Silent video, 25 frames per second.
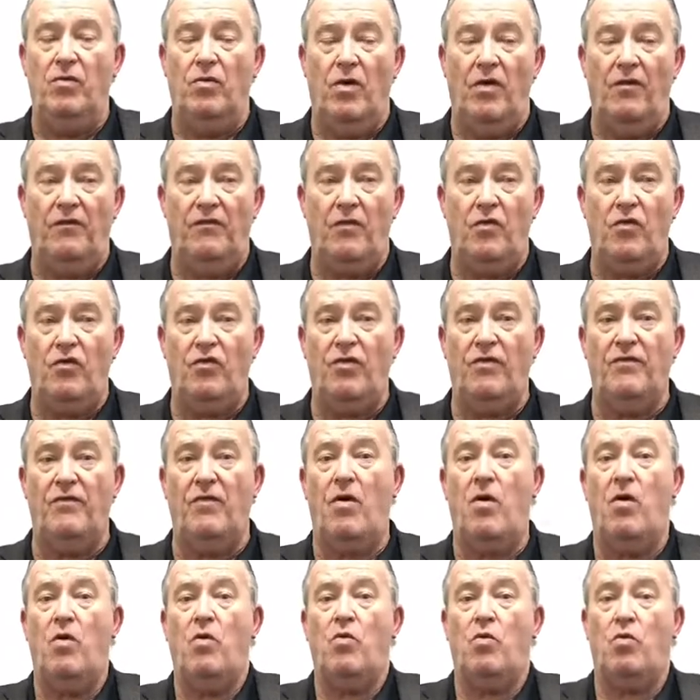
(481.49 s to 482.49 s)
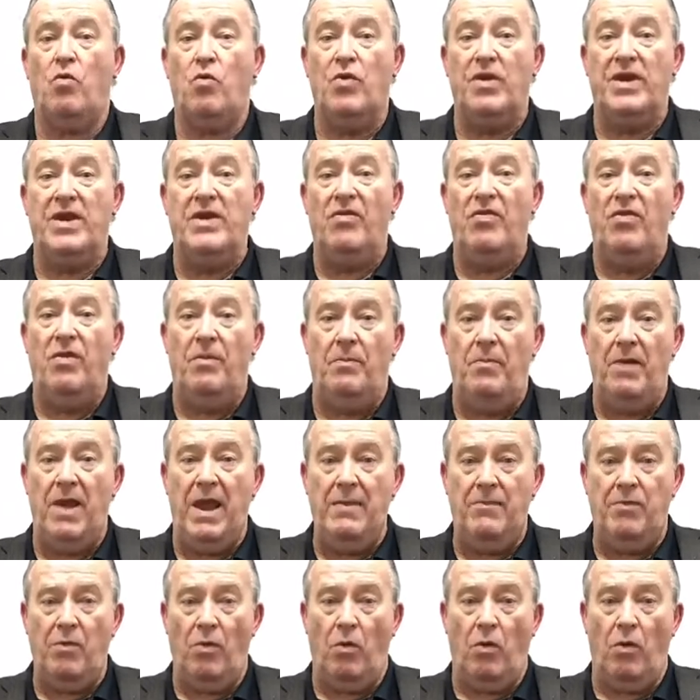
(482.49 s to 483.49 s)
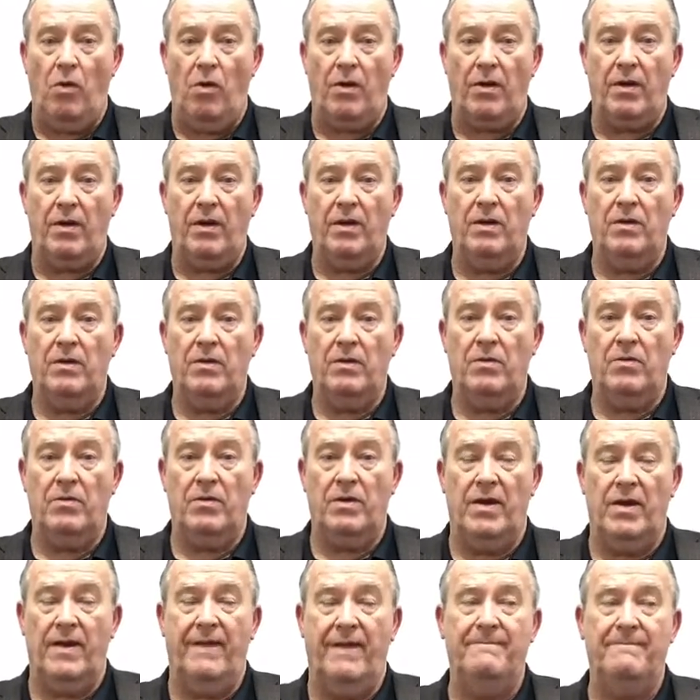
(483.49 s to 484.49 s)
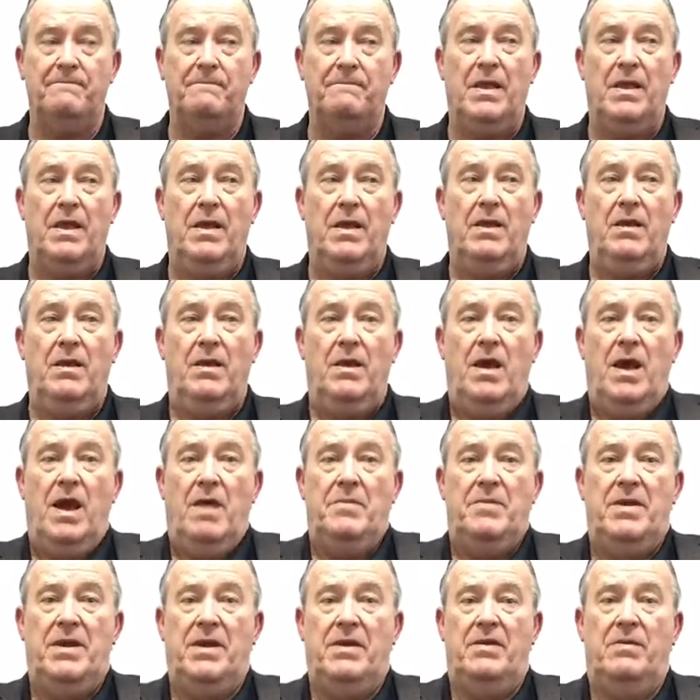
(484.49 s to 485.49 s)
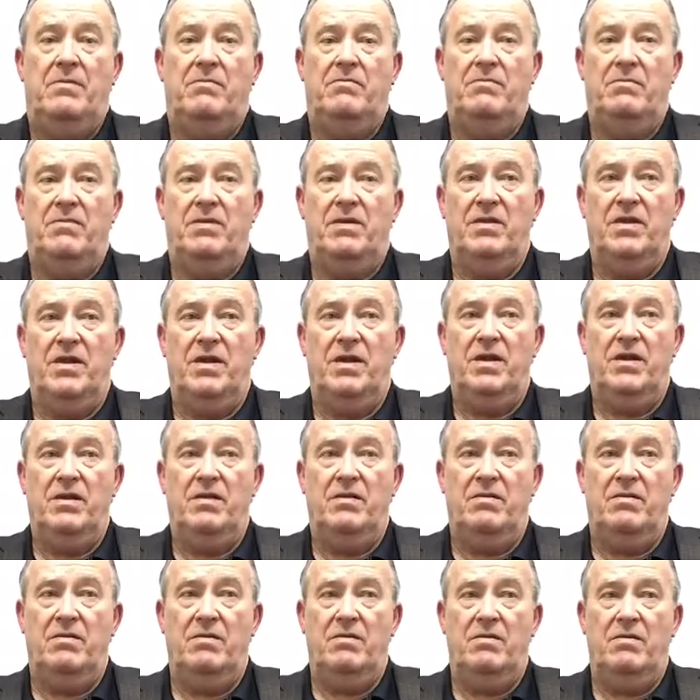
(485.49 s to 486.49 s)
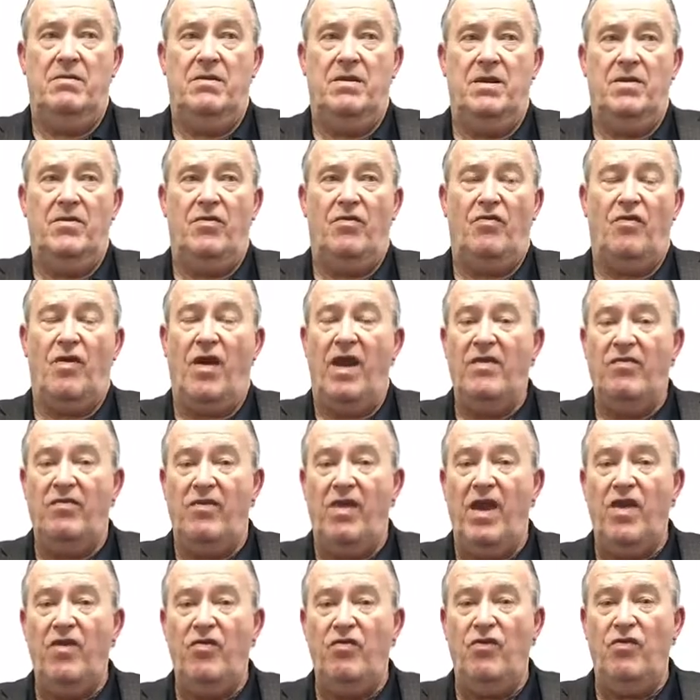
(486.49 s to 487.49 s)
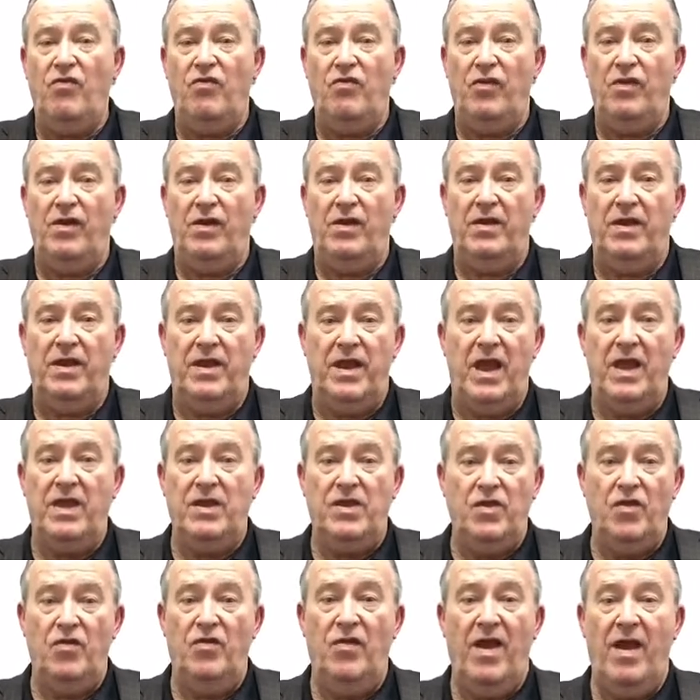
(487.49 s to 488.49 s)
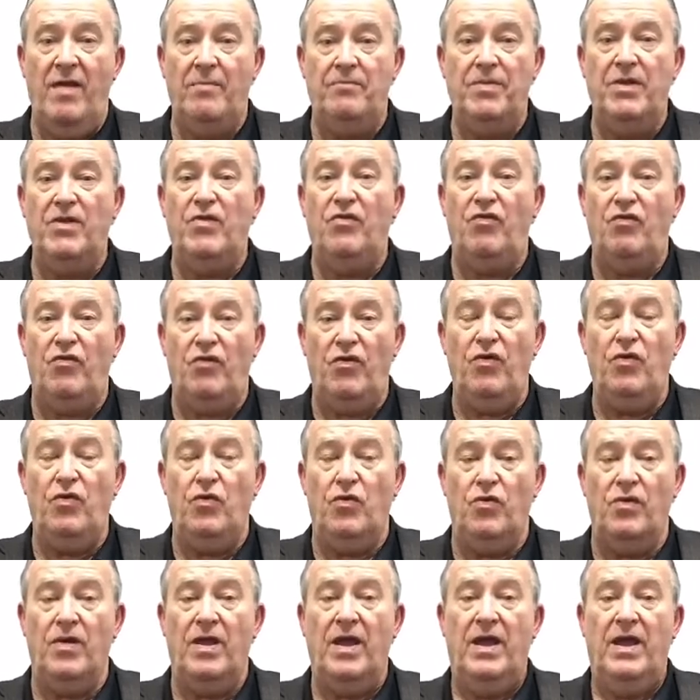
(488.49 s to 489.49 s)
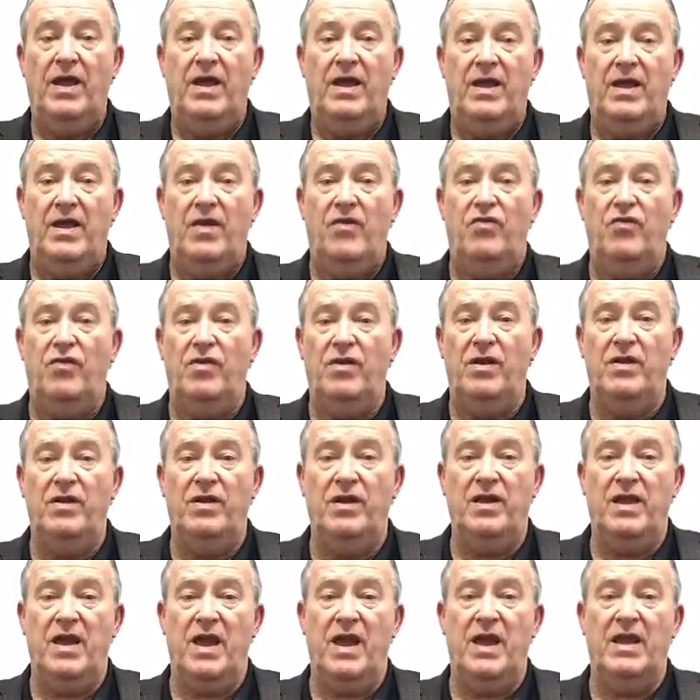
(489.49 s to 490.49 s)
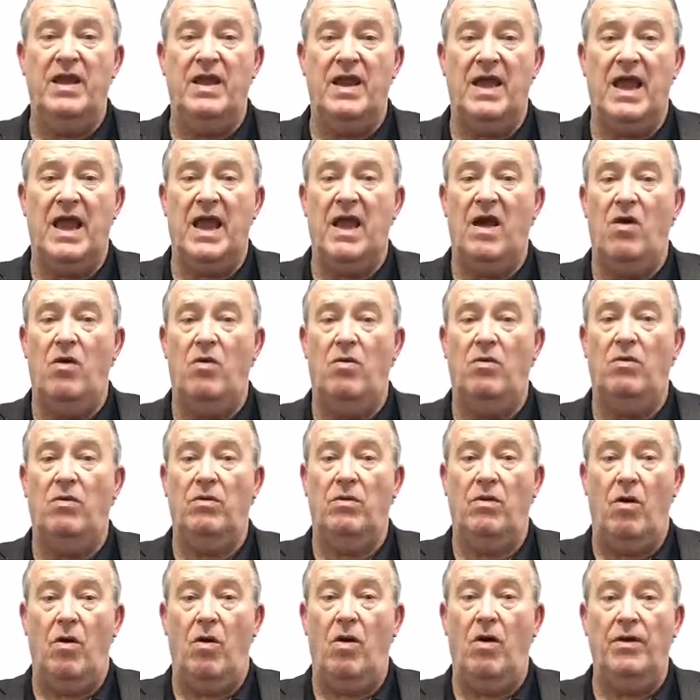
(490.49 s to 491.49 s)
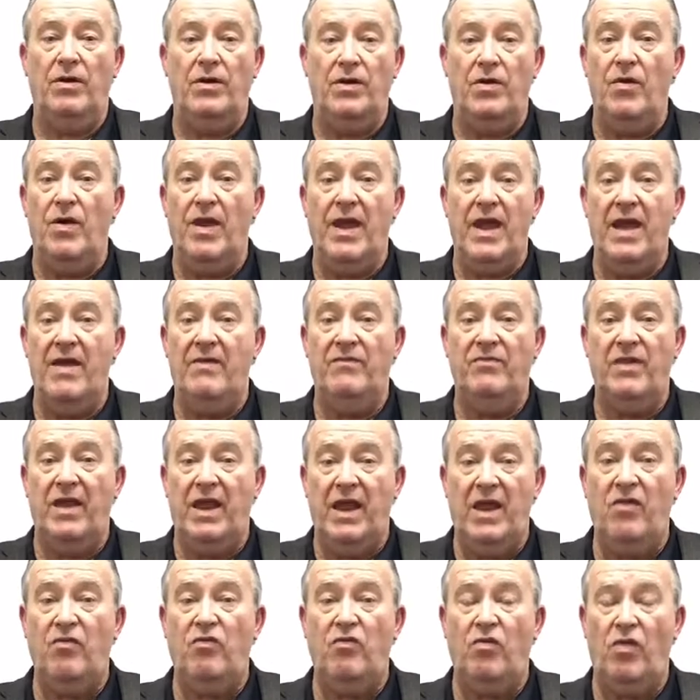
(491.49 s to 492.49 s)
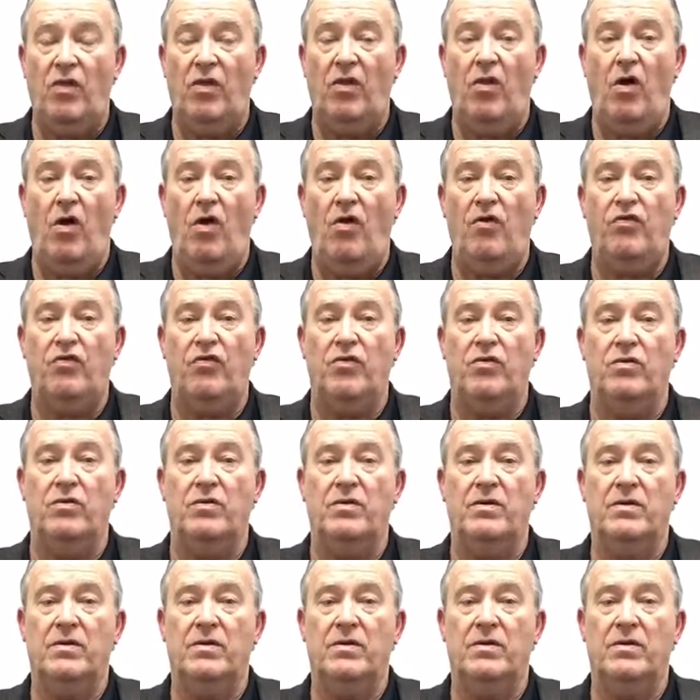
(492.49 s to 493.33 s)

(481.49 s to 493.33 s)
Well, first of all, read the paperwork, okay? I mean, the citation should indicate you have been sued. It should indicate how long you have to answer the lawsuit.